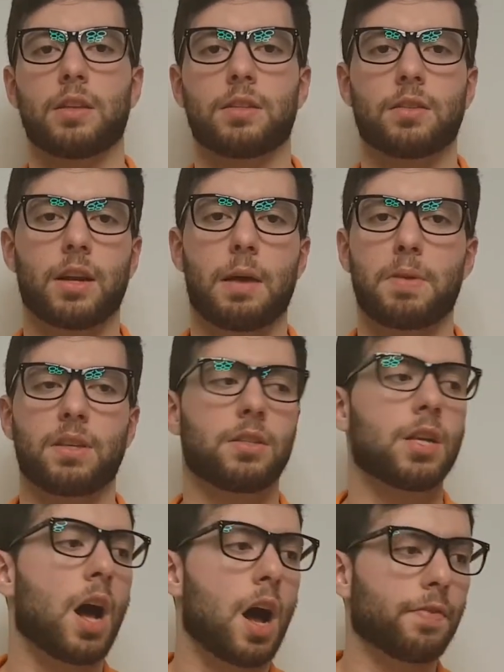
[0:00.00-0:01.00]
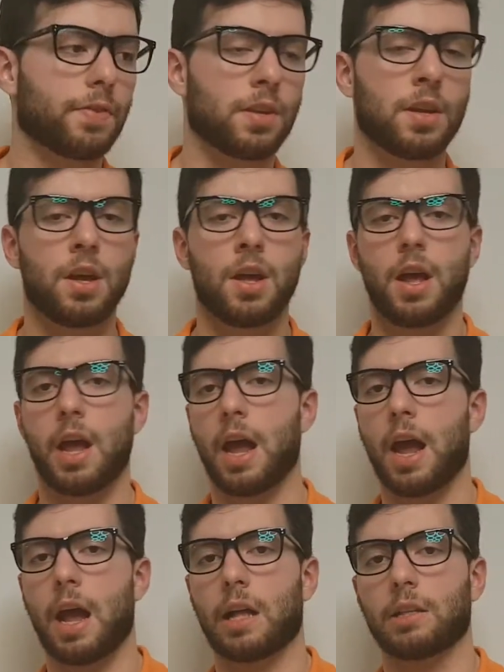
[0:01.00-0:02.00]
It's gonna be soft,
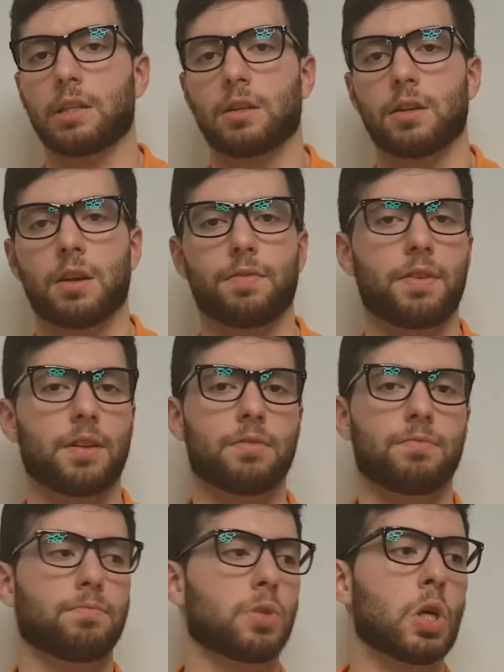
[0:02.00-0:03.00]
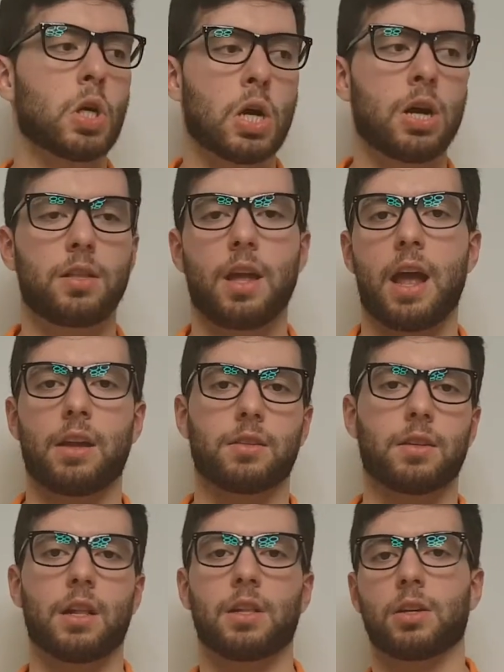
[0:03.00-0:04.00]
and you're gonna feel good, and it's
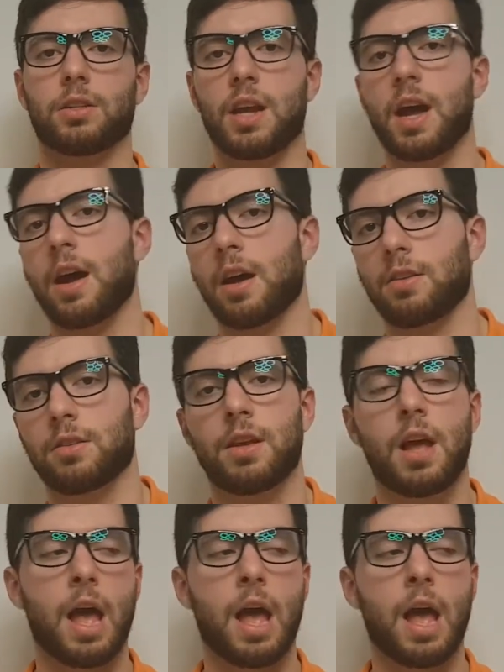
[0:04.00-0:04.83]
gonna look nice.